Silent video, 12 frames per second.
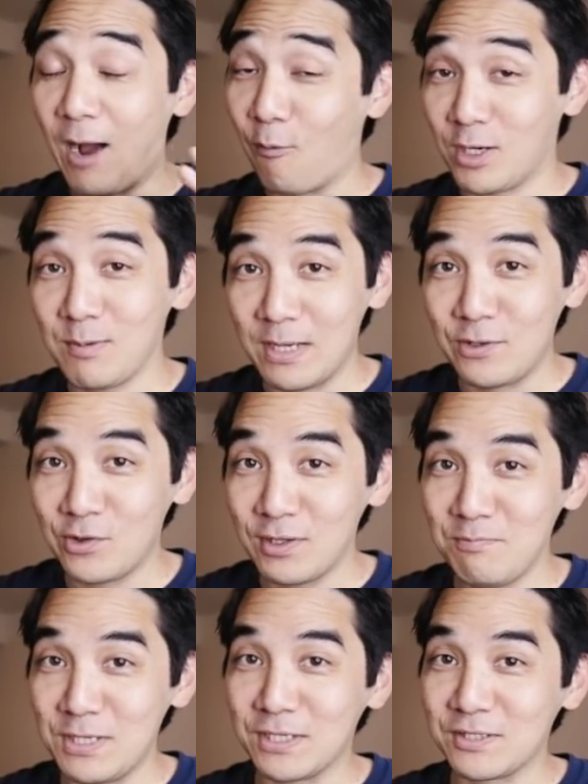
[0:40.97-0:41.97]
I want to
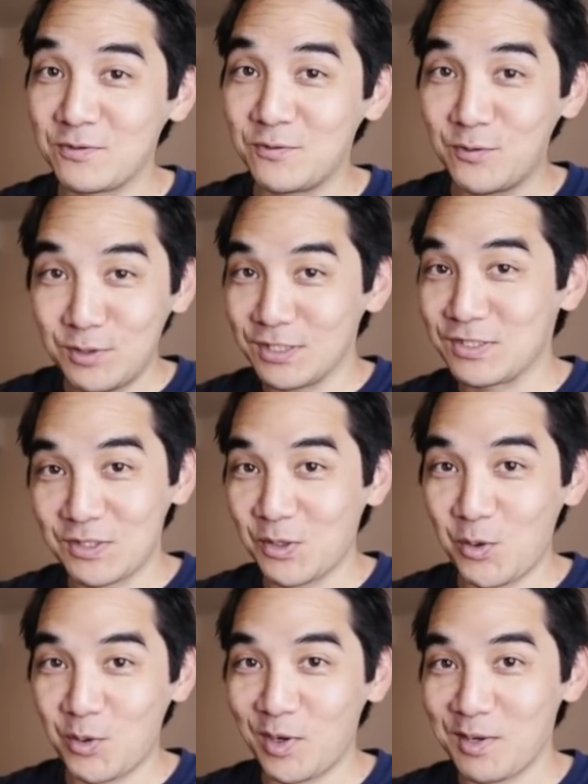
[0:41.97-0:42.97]
mention, because food is
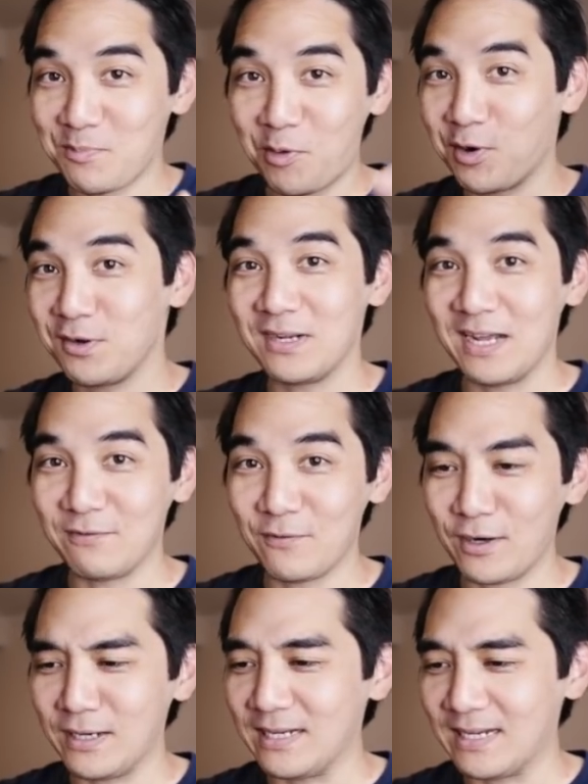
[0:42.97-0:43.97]
so important and
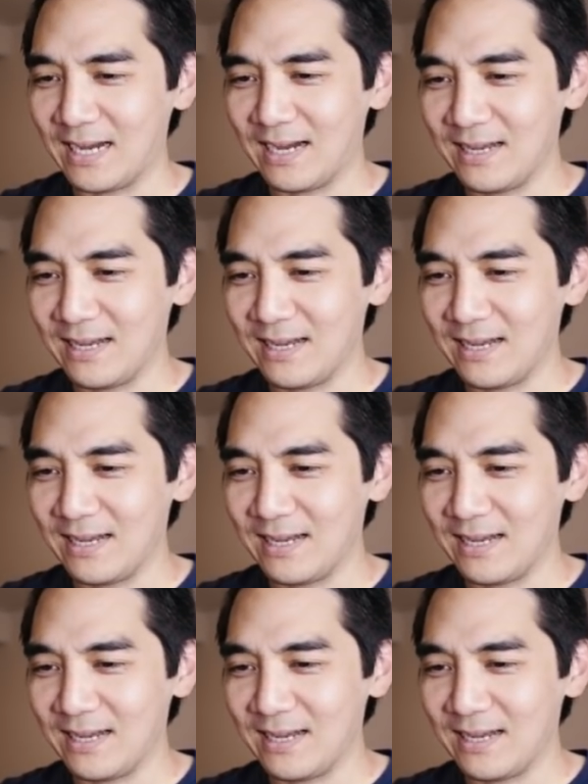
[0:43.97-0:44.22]
very